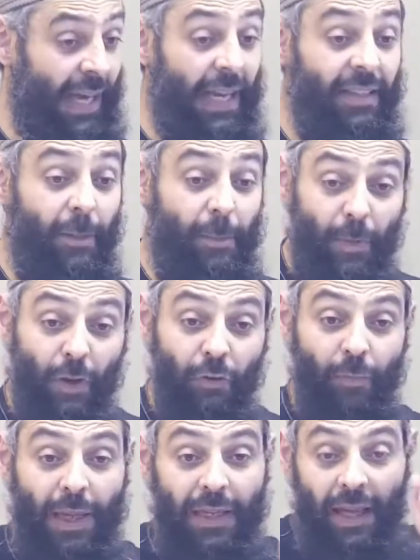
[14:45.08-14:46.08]
Badr. And the people
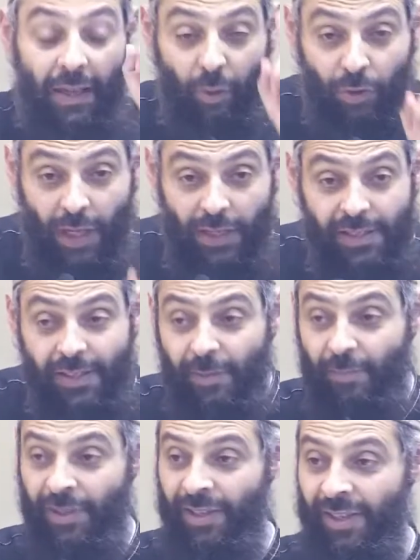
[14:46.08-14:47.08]
of Mecca
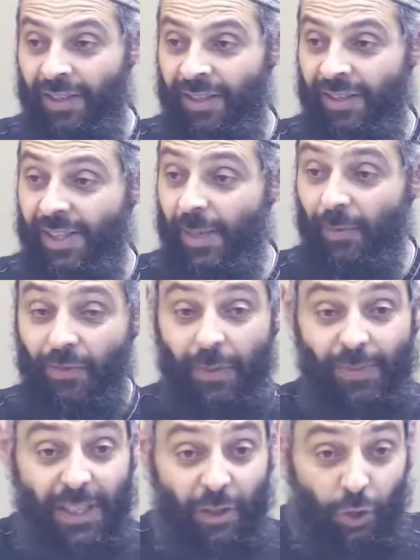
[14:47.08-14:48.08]
recognized him. Some of
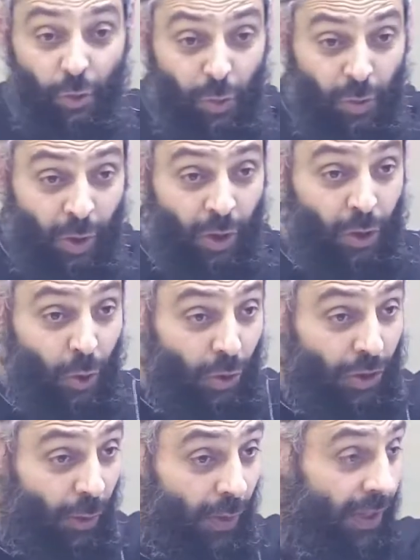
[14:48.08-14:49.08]
them said, You,
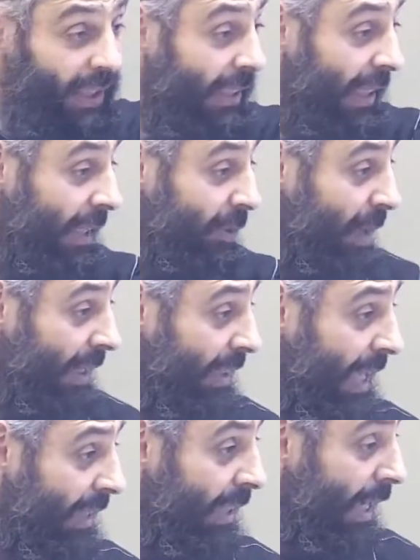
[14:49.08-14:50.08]
you're the one that killed my